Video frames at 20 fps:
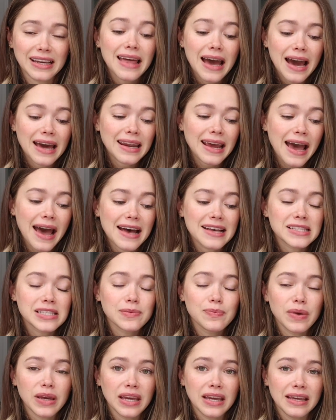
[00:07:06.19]
That
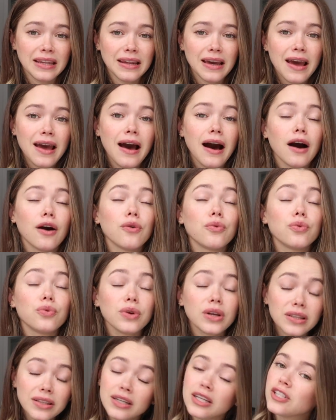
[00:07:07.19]
has been a
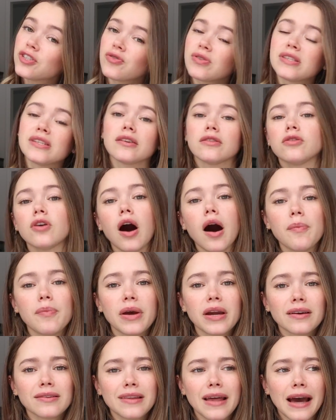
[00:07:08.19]
really interesting
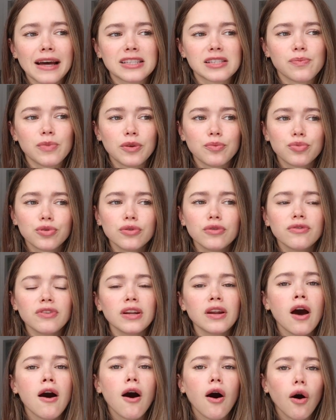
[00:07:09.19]
topic that's been
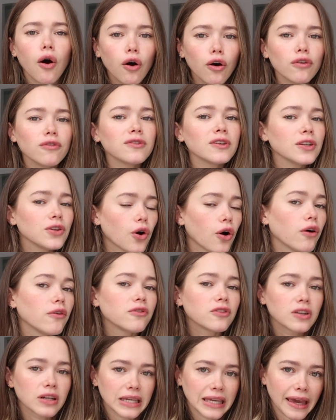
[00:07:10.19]
proven over and
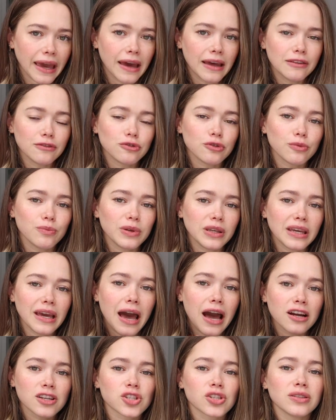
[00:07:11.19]
over again to be
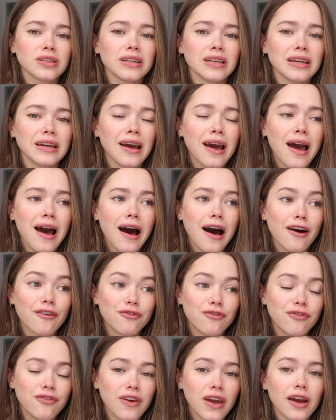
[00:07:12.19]
actually a
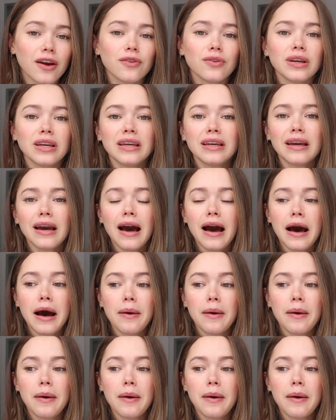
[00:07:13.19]
very